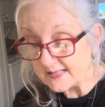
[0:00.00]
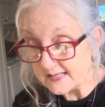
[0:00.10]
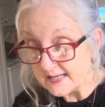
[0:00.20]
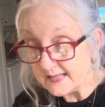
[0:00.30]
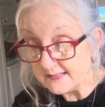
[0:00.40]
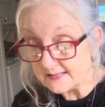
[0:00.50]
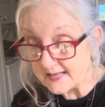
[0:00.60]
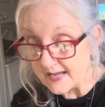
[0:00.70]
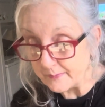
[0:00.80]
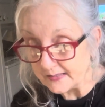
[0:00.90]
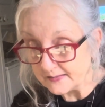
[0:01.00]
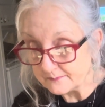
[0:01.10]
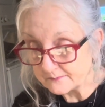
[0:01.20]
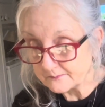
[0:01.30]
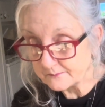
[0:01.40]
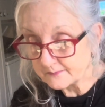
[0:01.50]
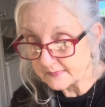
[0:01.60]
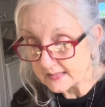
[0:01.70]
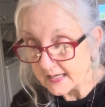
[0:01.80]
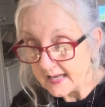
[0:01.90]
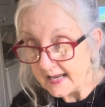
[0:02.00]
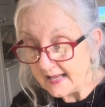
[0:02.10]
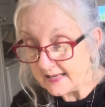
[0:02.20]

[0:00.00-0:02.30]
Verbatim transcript: in His timing. It